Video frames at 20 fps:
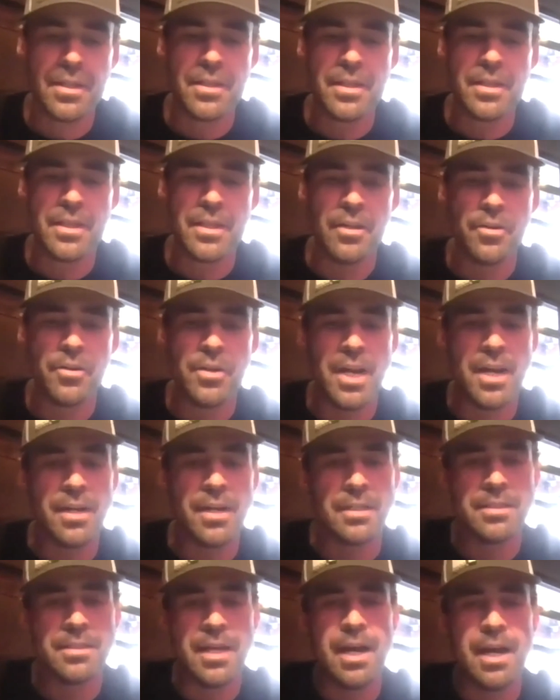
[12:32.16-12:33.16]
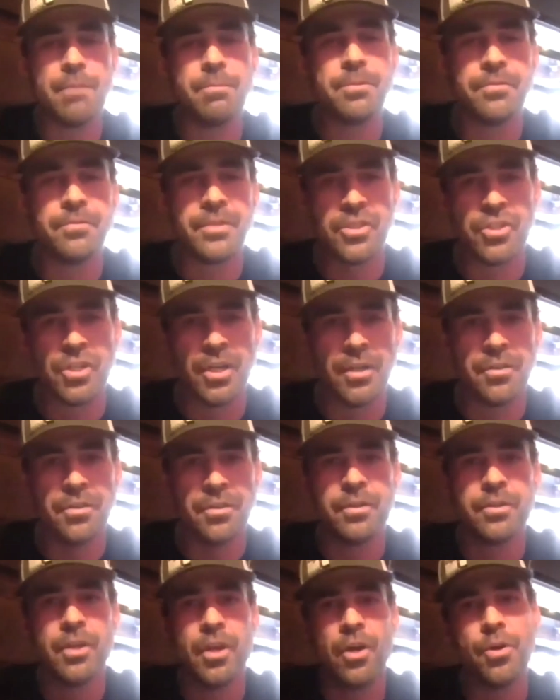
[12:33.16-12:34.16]
they're not on top of each other
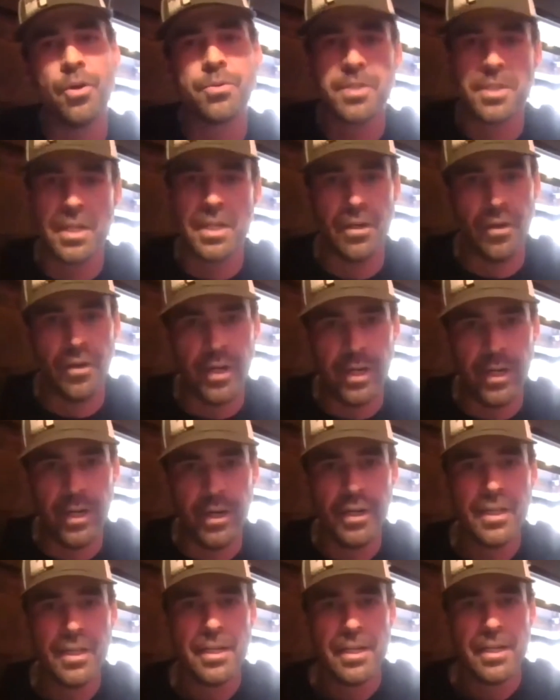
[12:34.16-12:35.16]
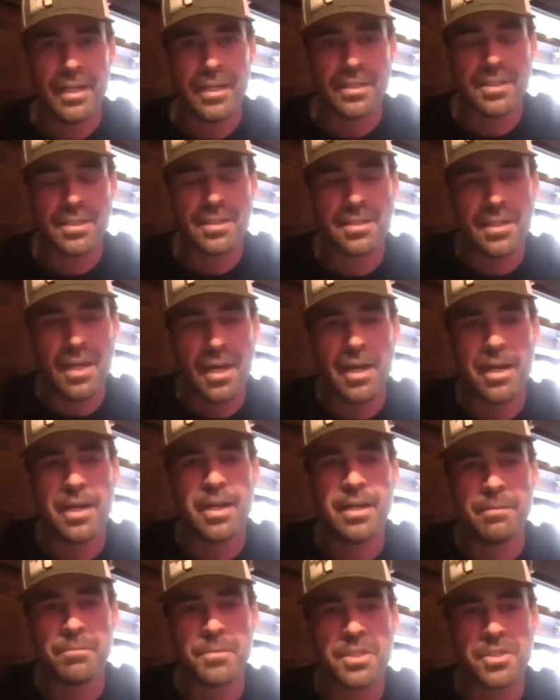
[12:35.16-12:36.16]
in the host area. It's
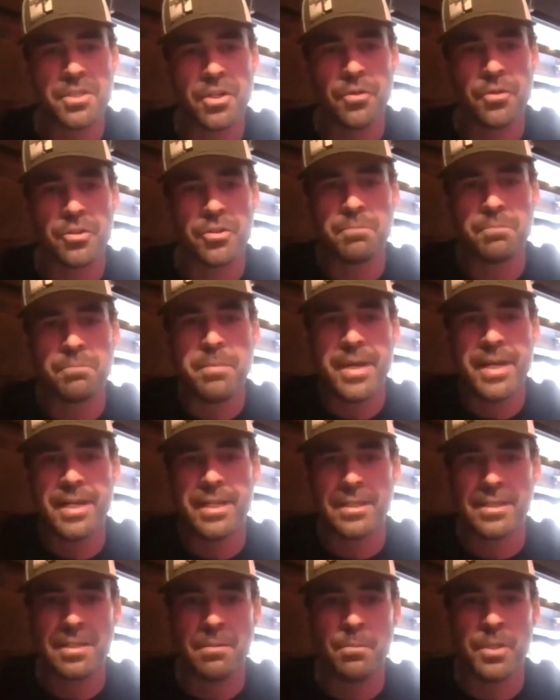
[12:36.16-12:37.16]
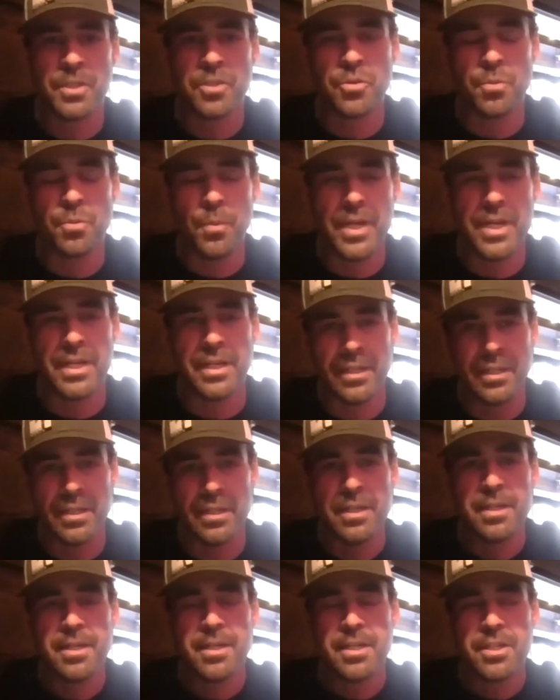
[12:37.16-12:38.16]
timed, so there's minutes in between.
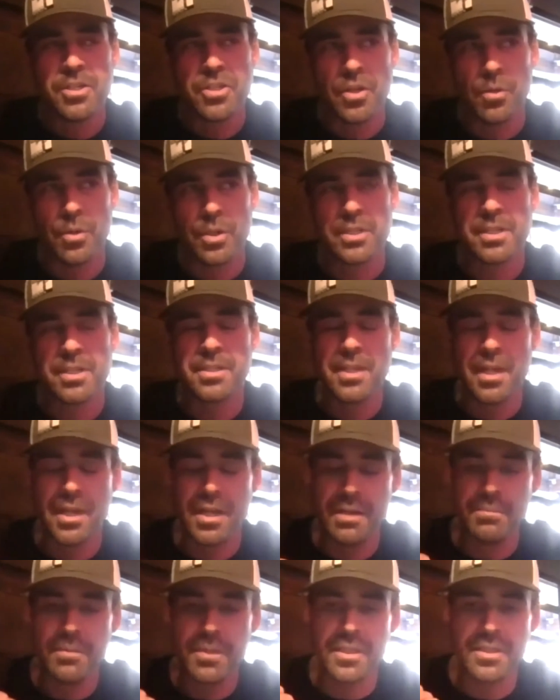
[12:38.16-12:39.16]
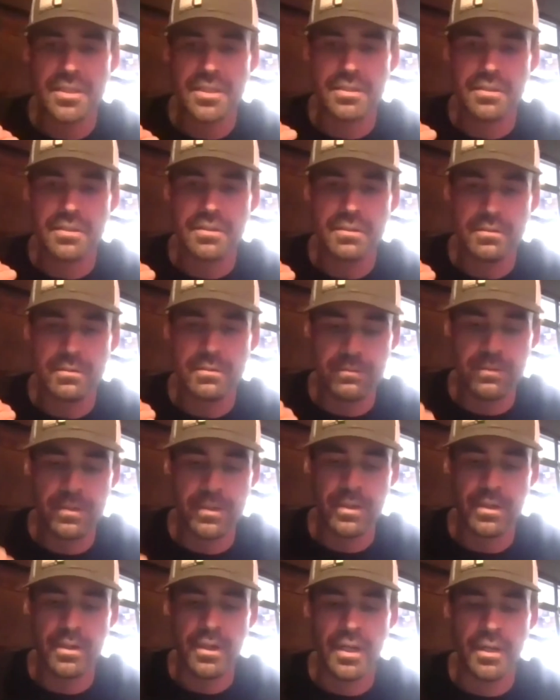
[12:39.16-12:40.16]
So it's a timeless
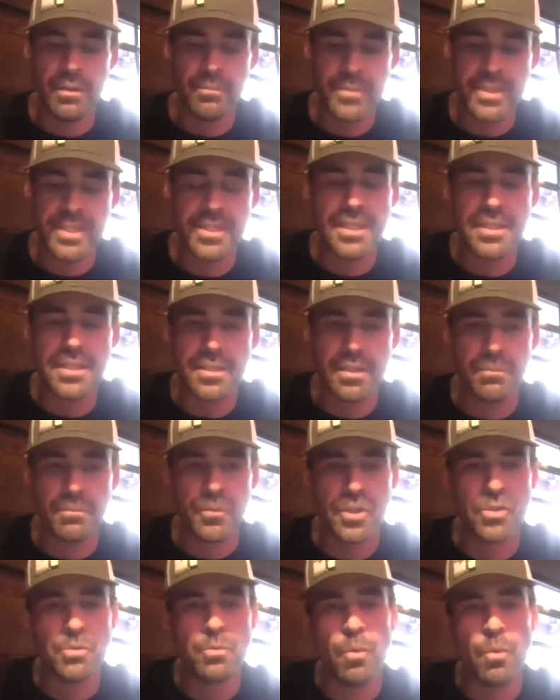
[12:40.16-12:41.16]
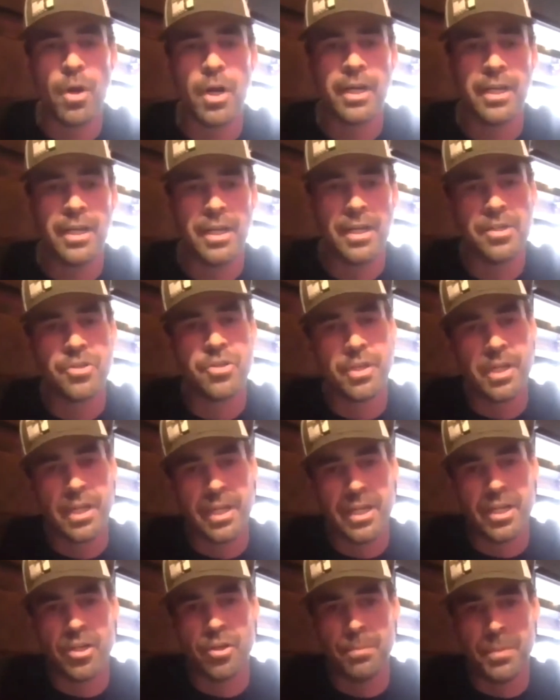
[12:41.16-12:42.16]
system. When you walk in, you can
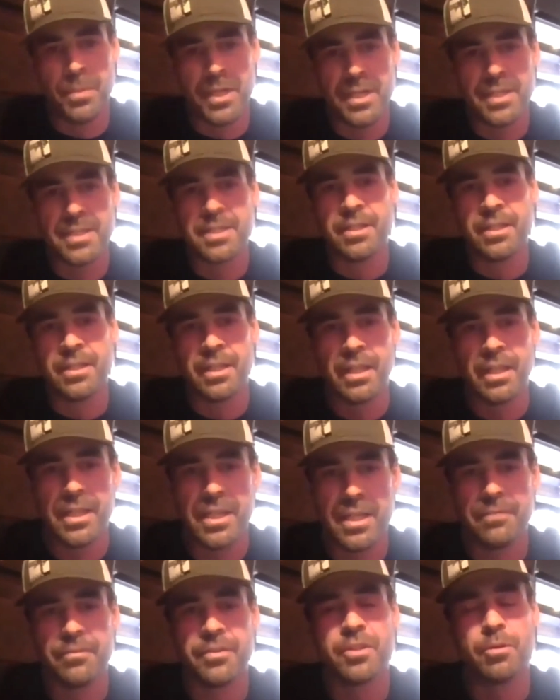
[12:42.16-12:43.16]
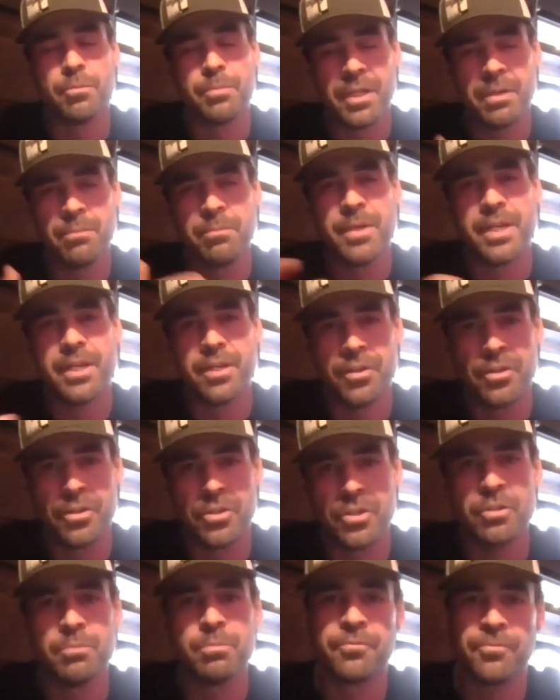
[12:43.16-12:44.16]
get your pizza and leave, and there'll be a minute or
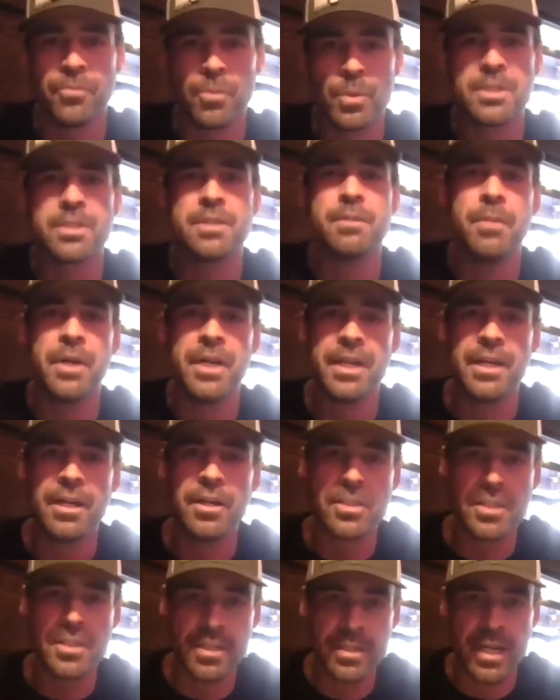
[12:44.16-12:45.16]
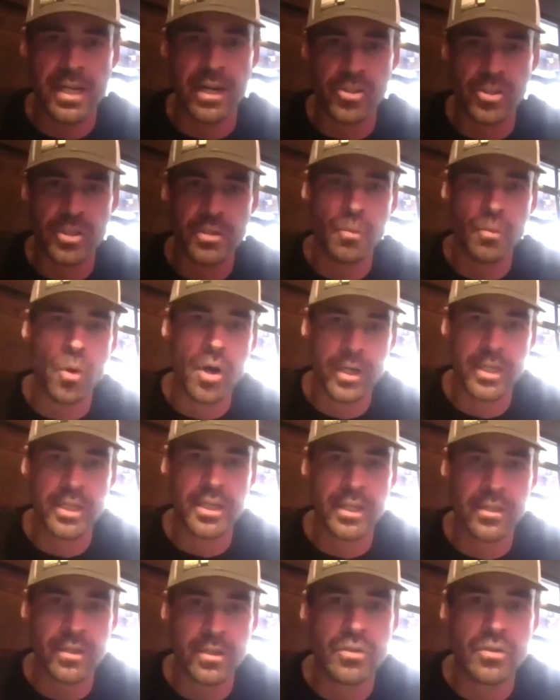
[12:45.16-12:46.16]
two before somebody else is actually walking
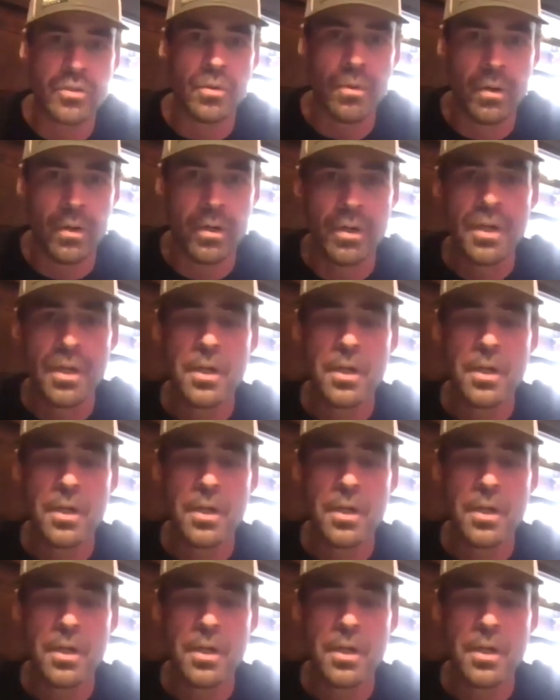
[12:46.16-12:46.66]
in the door